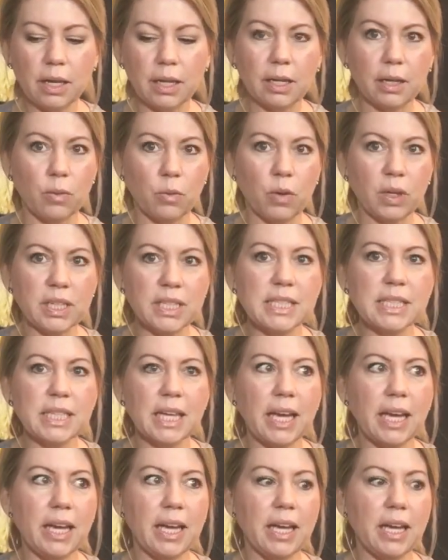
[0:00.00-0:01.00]
And I want to
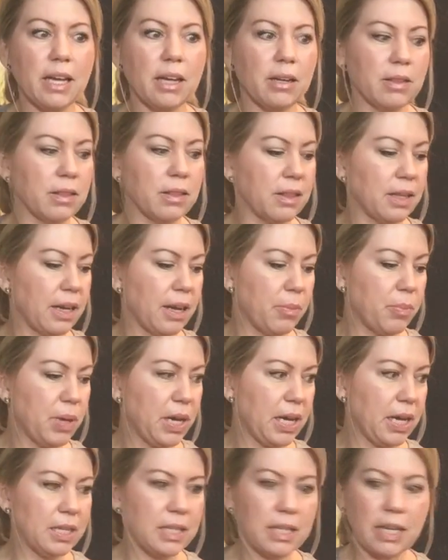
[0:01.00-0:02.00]
say that I
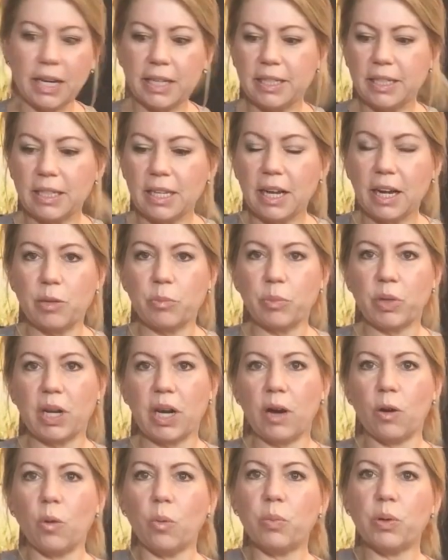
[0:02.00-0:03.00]
paid $99, but
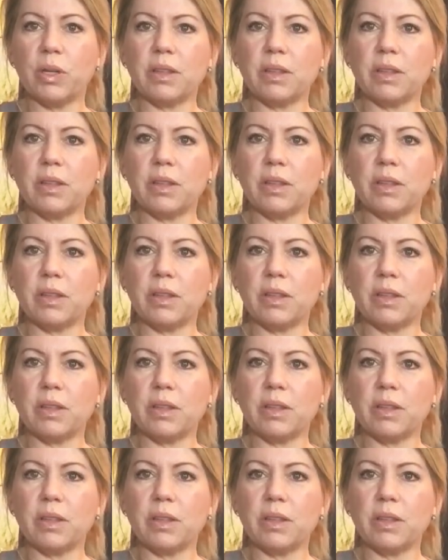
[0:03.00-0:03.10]
I